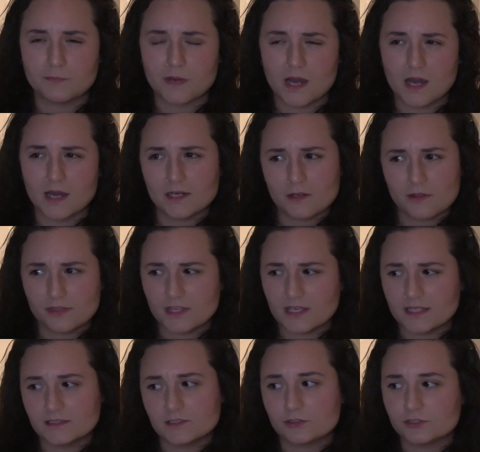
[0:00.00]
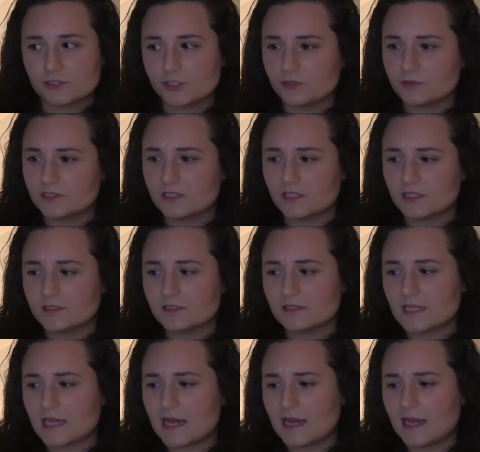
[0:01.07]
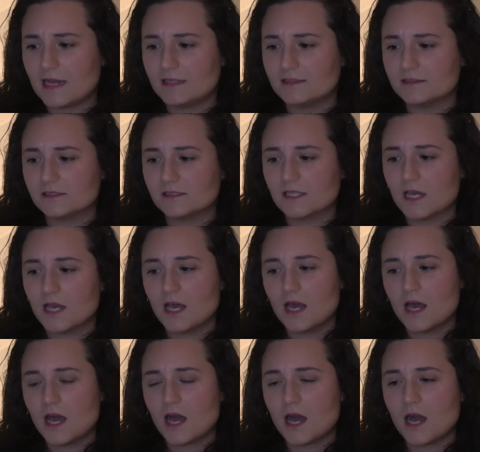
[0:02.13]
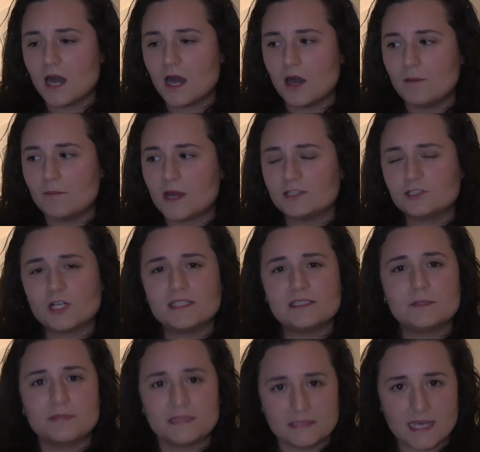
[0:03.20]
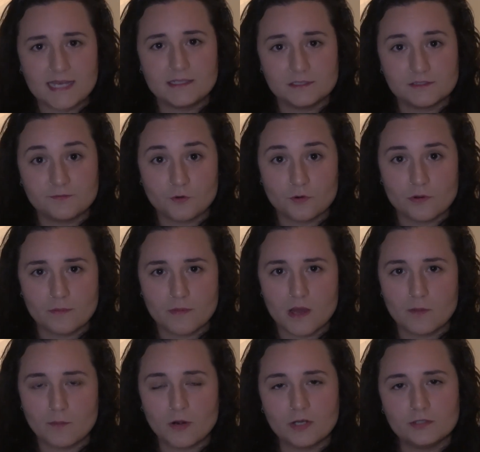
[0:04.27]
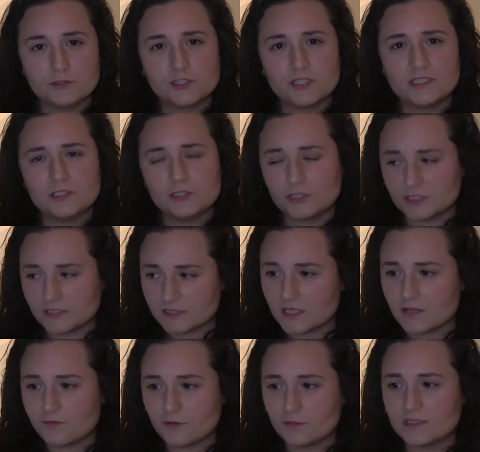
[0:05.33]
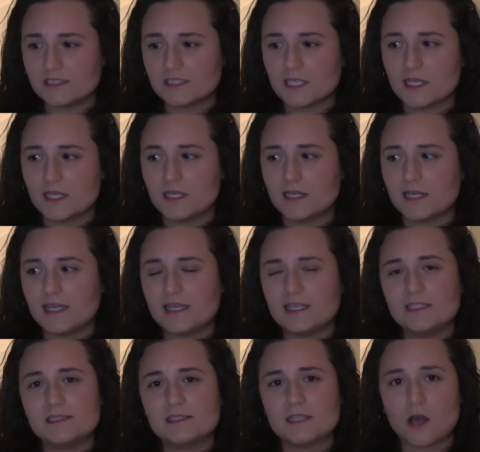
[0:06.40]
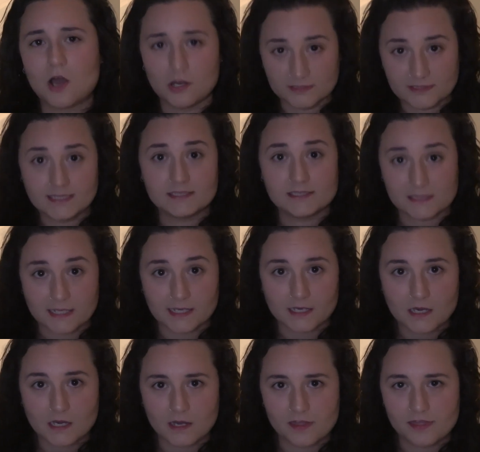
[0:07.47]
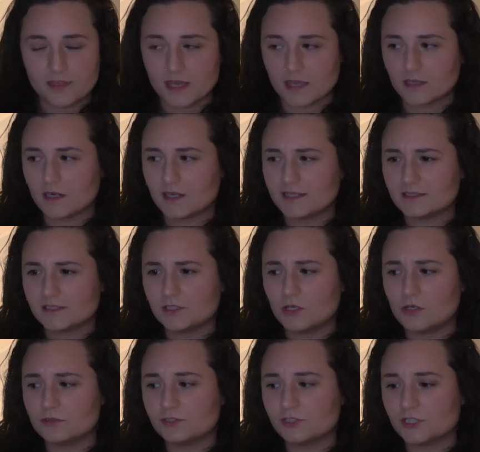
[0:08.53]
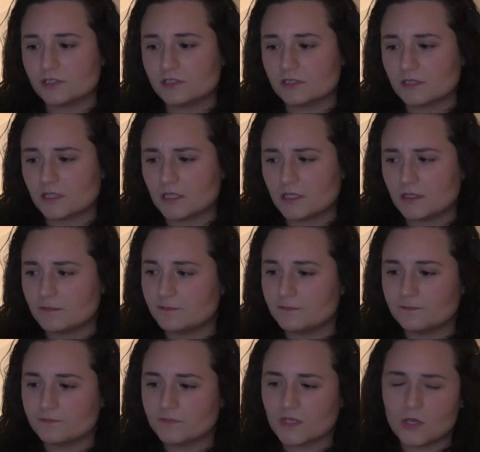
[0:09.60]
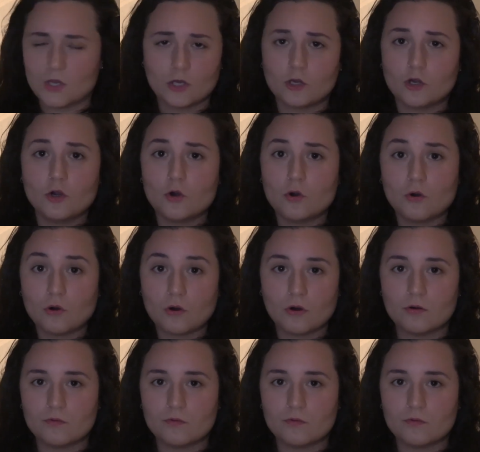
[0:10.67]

but I don't think it's gratuitous. And I tried to be tasteful in my approach. And as you can see from the scene, it is artistic, I think. Like it's not just gore,